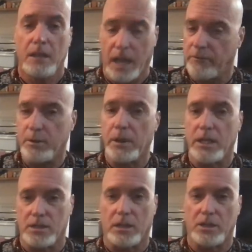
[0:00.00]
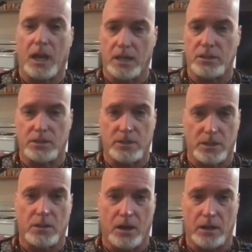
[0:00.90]
Everybody's unconscious is a
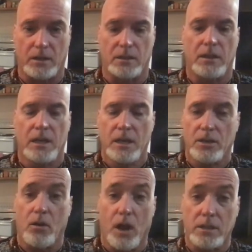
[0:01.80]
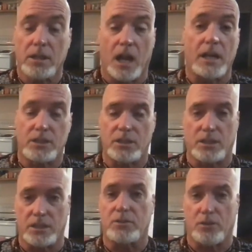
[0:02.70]
toddler. Your unconscious
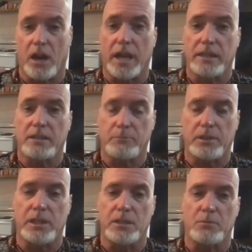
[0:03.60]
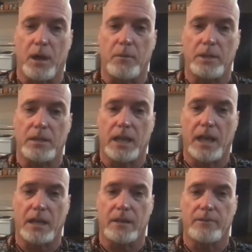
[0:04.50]
is trying to please mommy and
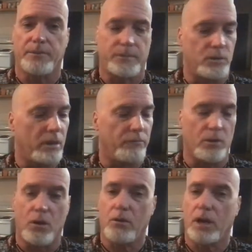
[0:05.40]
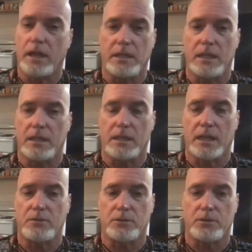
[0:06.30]
daddy. You have no idea that
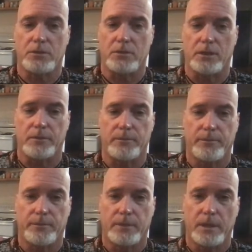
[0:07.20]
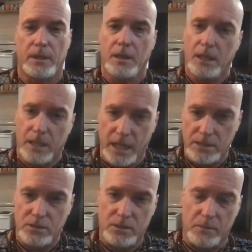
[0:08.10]
that's what you're doing.
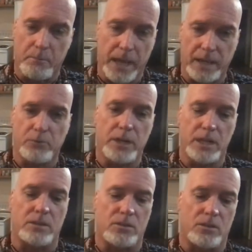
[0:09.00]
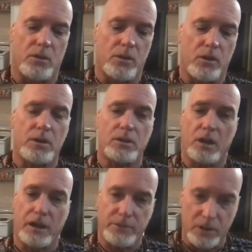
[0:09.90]
That's the main reason. So in order, you
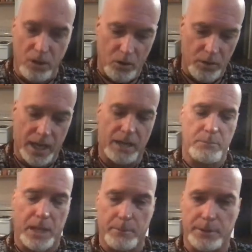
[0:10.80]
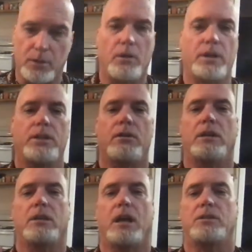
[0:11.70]
have to go in, be able to go into your
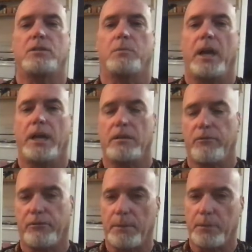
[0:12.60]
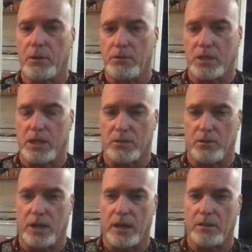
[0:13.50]
unconscious mind, flip those things
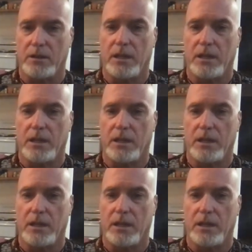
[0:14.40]
around,